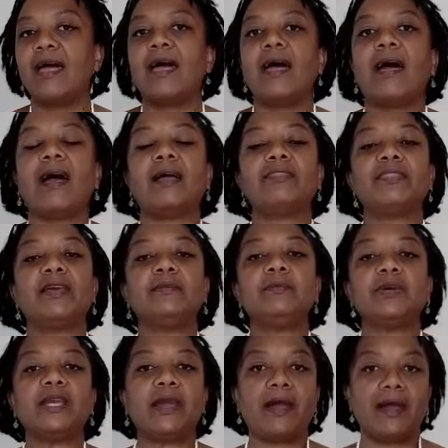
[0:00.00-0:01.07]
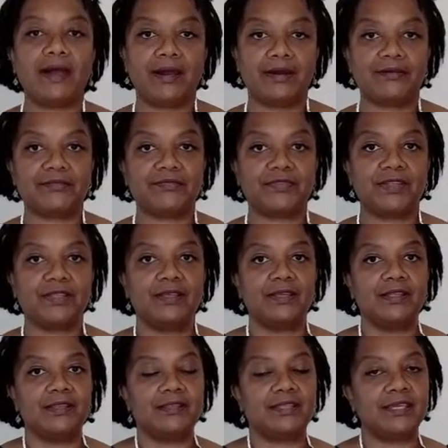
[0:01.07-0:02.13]
And then we have
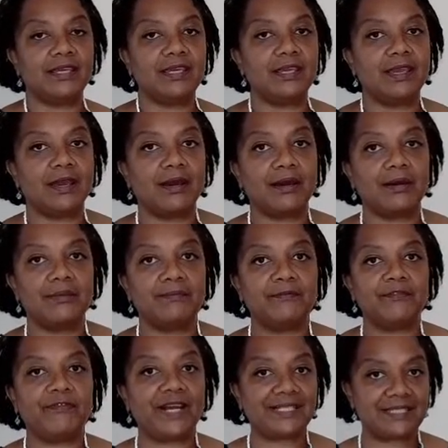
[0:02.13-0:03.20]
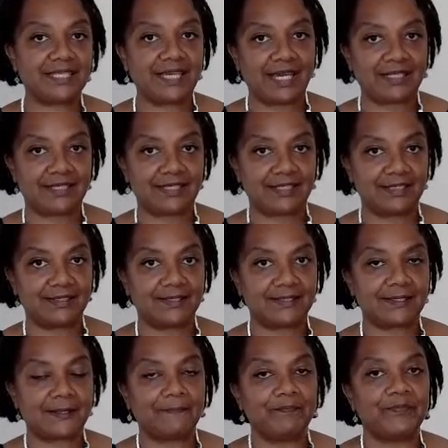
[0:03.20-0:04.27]
the fatty acids.
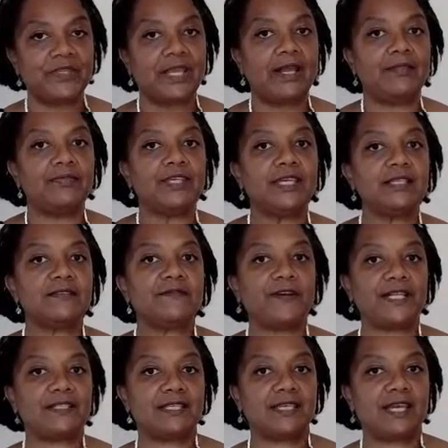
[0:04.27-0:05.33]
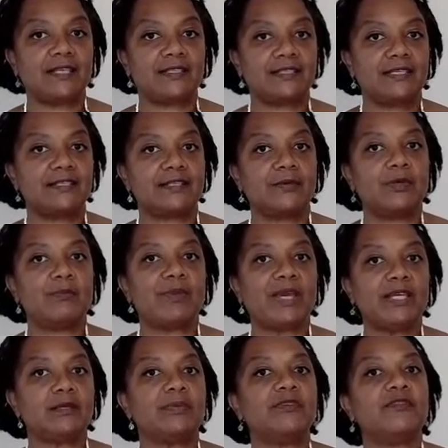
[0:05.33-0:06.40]
And these fatty acids can be made
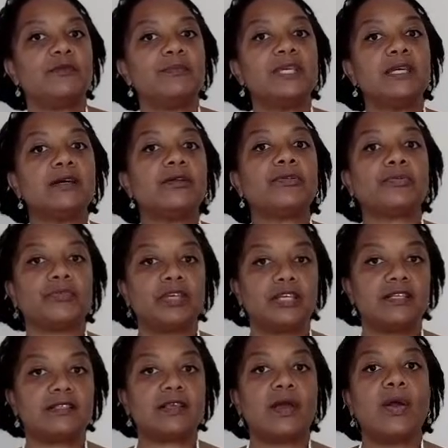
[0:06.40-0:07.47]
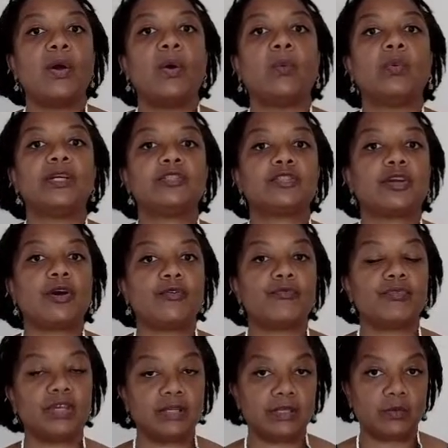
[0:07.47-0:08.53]
up of omega-3s, which go
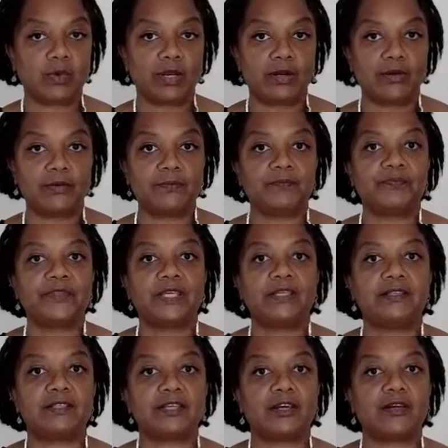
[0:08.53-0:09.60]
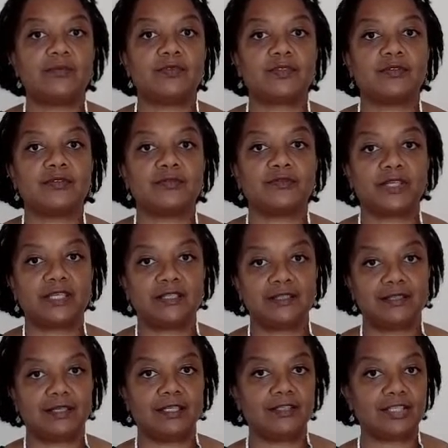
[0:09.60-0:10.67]
really well in terms of
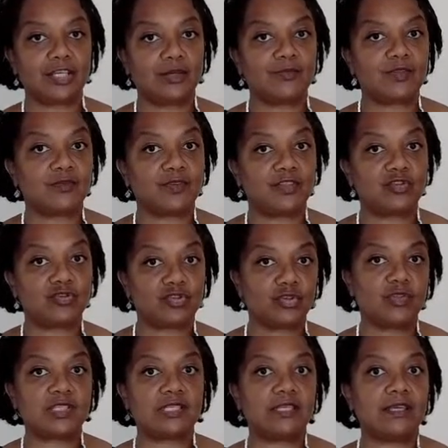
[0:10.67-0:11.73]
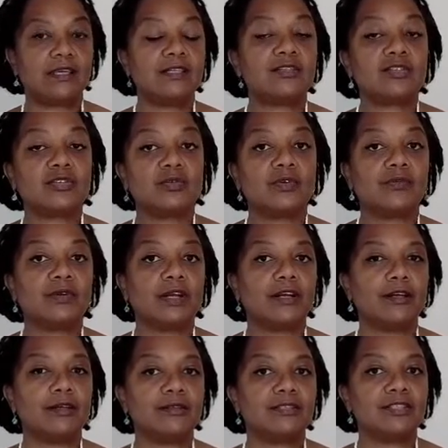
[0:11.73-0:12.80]
introducing it into
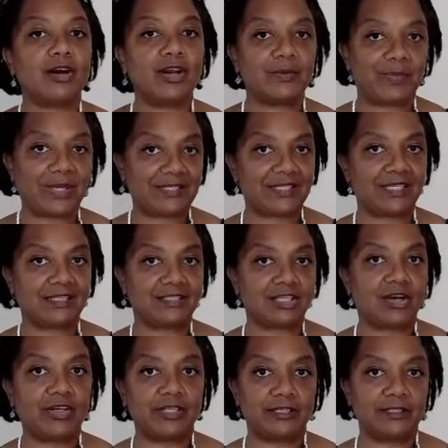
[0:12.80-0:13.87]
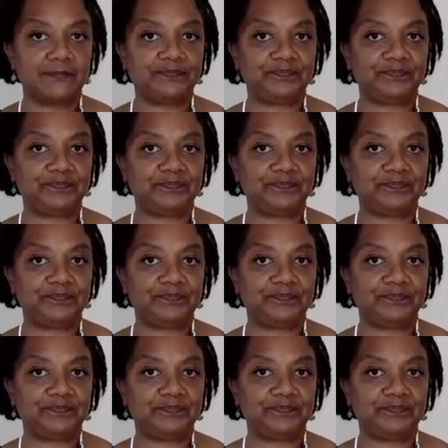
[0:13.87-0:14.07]
a diabetic diet